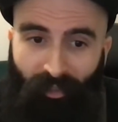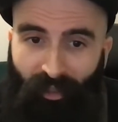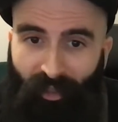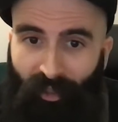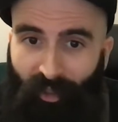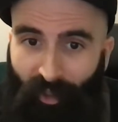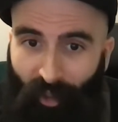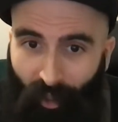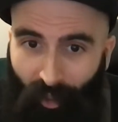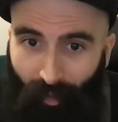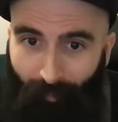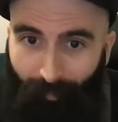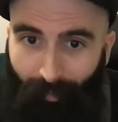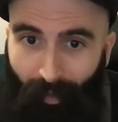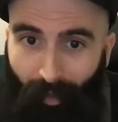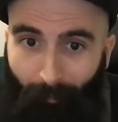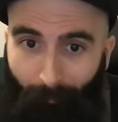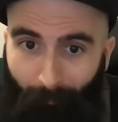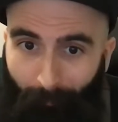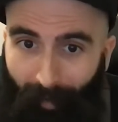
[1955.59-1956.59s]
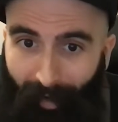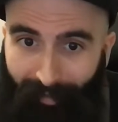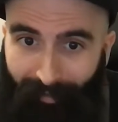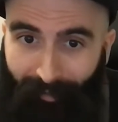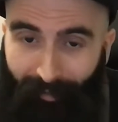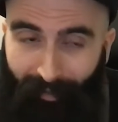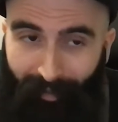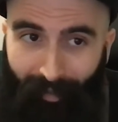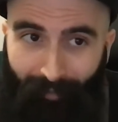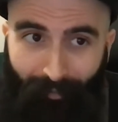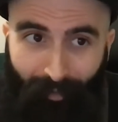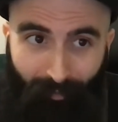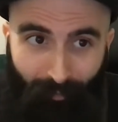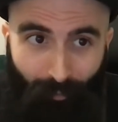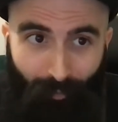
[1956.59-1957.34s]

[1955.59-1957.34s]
G sharp, minor 11.